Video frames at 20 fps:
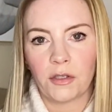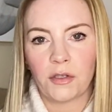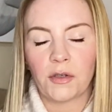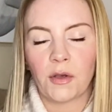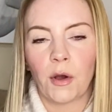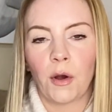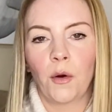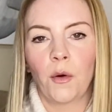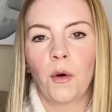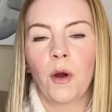
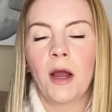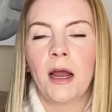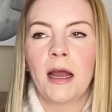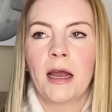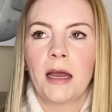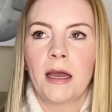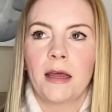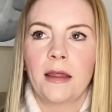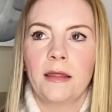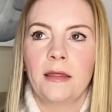So
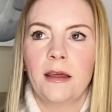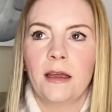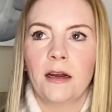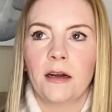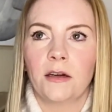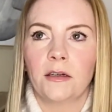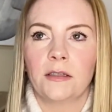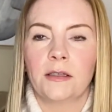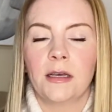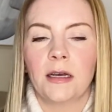
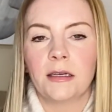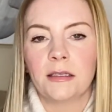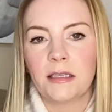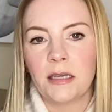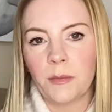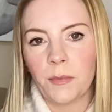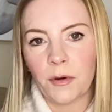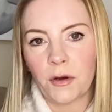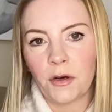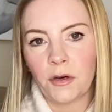there's a
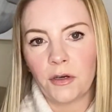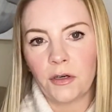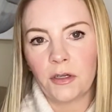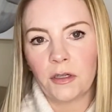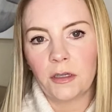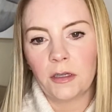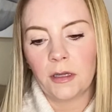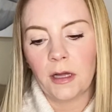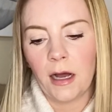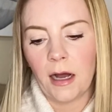
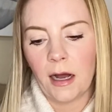typical